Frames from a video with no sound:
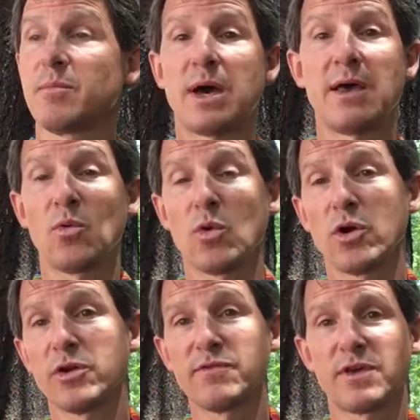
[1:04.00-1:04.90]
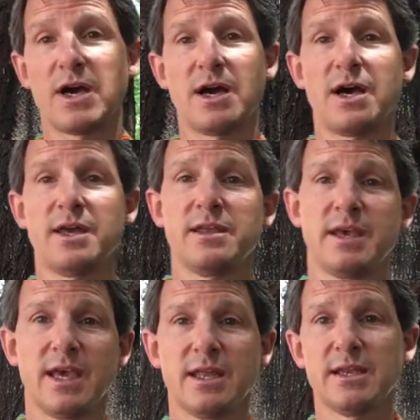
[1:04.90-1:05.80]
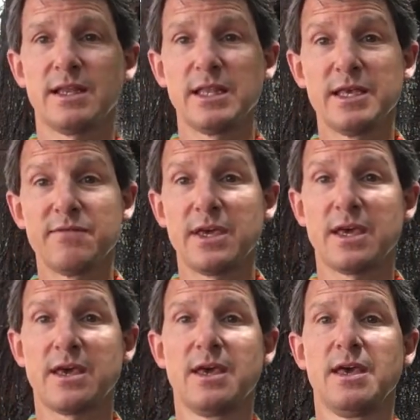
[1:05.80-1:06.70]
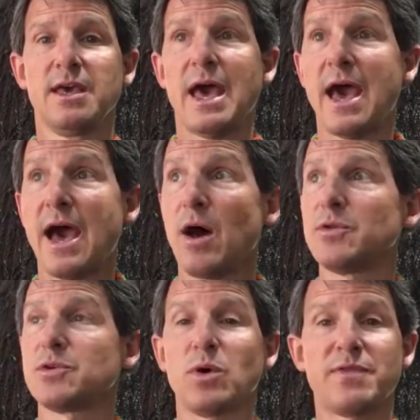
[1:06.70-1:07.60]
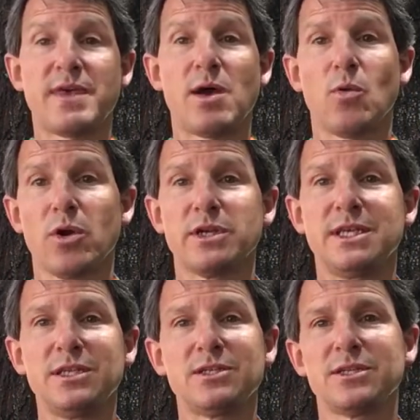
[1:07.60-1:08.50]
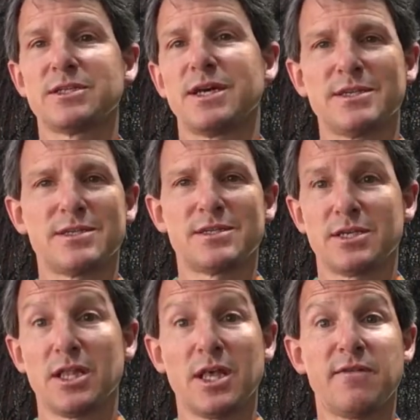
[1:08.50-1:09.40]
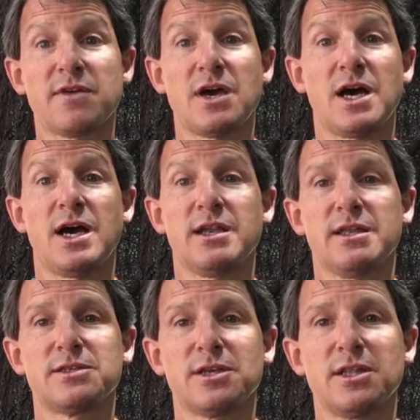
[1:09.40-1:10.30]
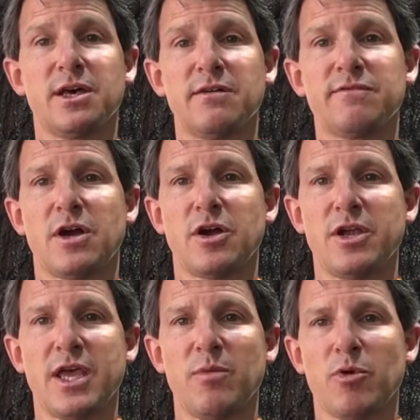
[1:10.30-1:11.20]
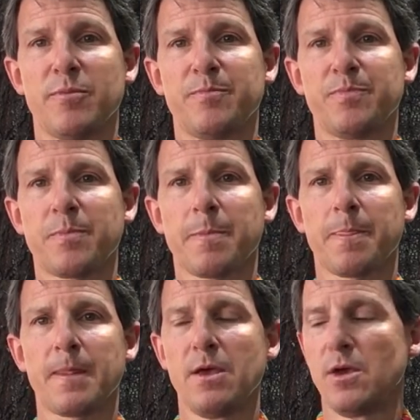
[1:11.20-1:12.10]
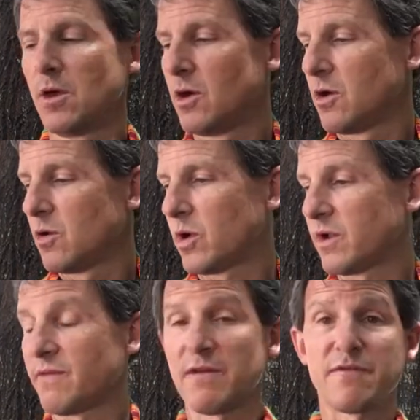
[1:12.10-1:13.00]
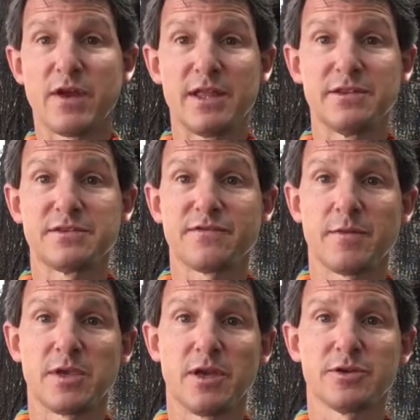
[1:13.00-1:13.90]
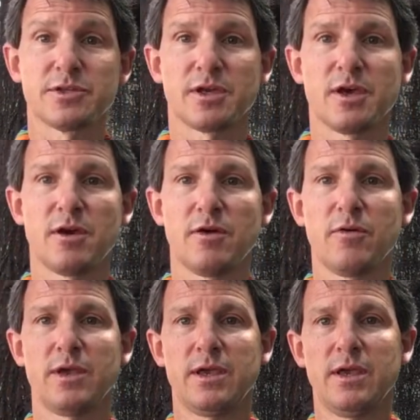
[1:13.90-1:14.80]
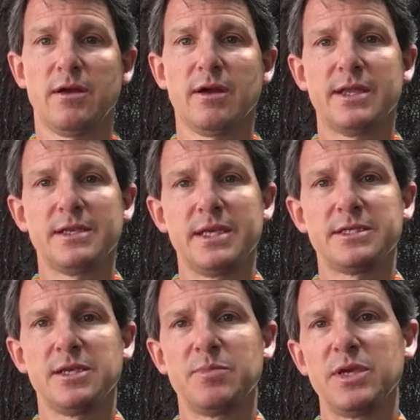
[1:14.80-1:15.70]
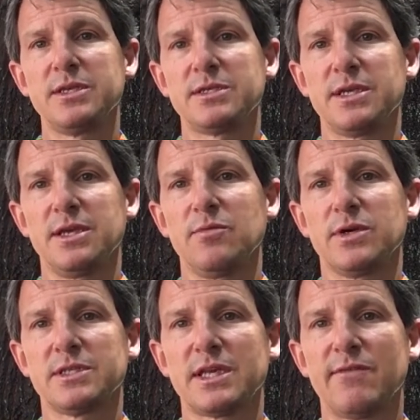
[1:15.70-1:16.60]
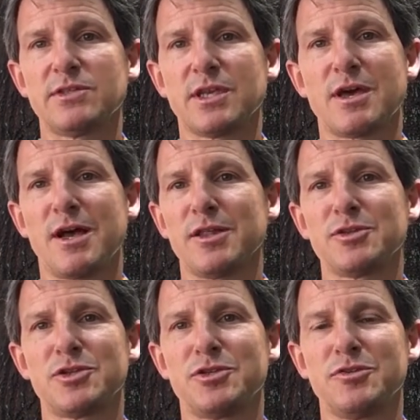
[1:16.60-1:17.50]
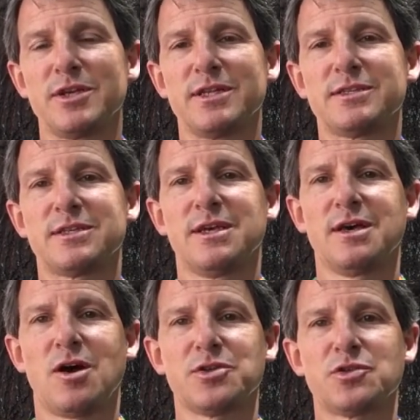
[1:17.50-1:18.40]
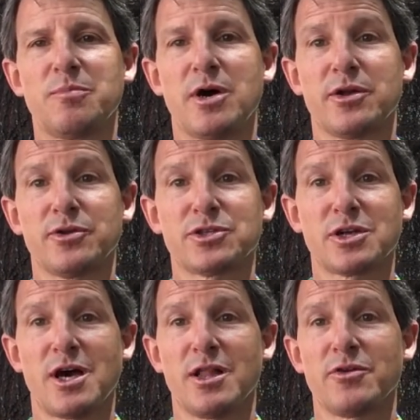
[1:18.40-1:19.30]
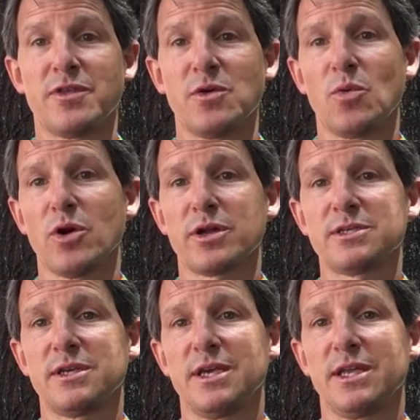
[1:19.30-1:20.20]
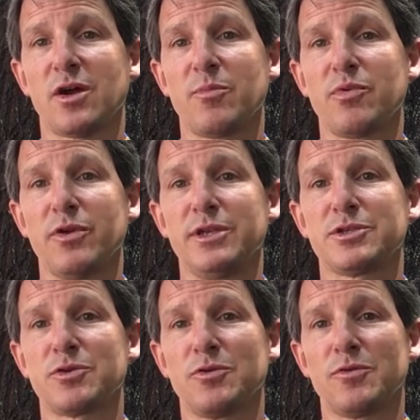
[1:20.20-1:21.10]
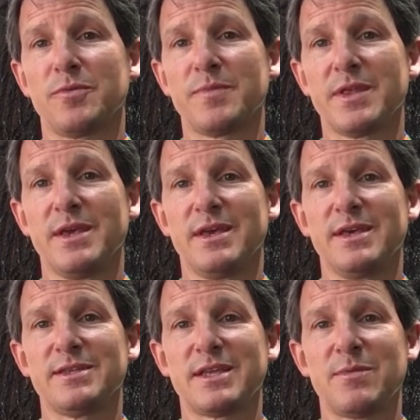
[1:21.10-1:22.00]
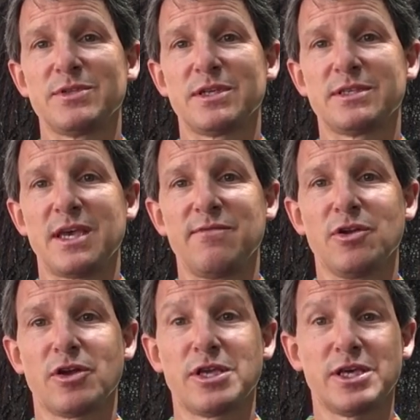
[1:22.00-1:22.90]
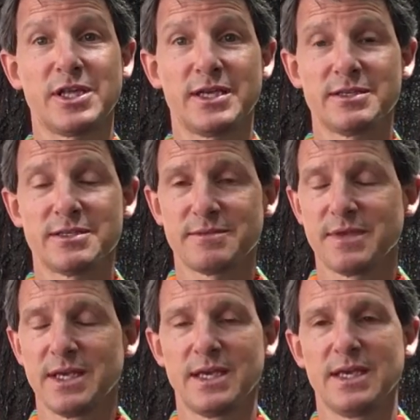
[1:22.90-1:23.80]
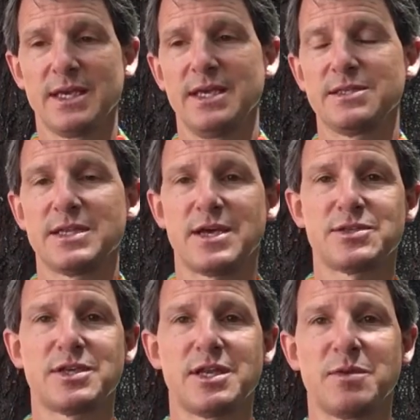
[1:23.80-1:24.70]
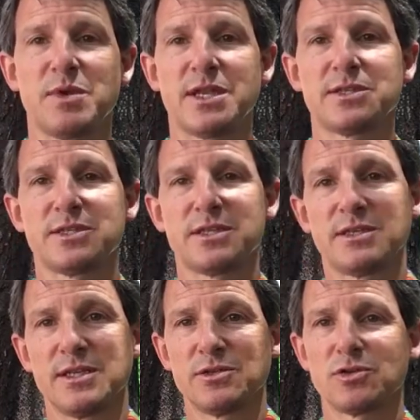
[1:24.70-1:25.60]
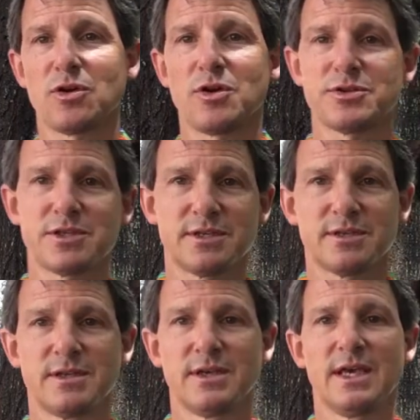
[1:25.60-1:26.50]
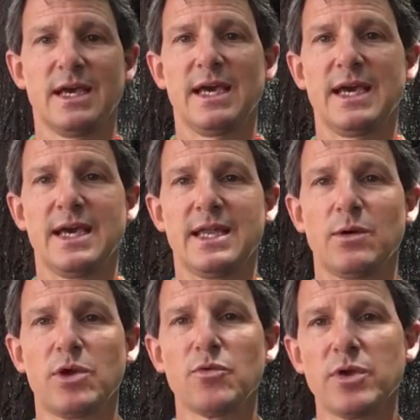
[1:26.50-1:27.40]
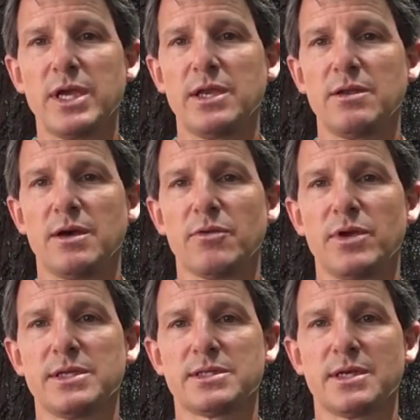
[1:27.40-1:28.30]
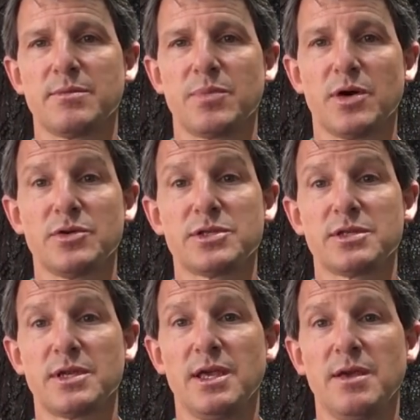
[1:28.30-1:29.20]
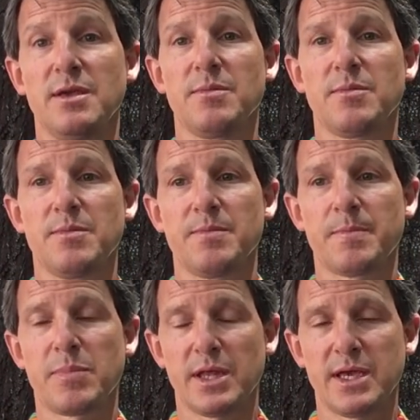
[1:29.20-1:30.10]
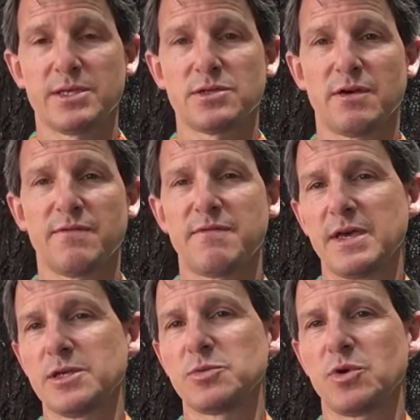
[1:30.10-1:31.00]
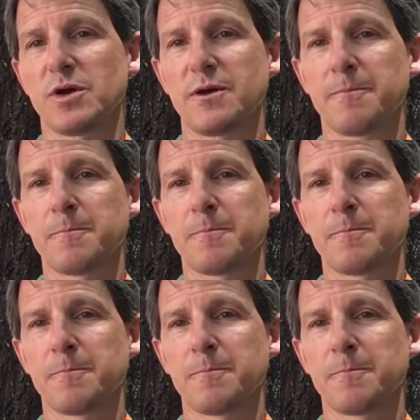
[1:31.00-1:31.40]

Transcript: by the Word of God and living out what that Word teaches us, to love God and to love our neighbor. One of our friends from years ago here at DCPC was a Davidson College student, also a Bonner Scholar that worked in our preschool. His name is Xavier Killings. He's now studying medicine in Charleston. And I want to read a recent post that he placed on Facebook.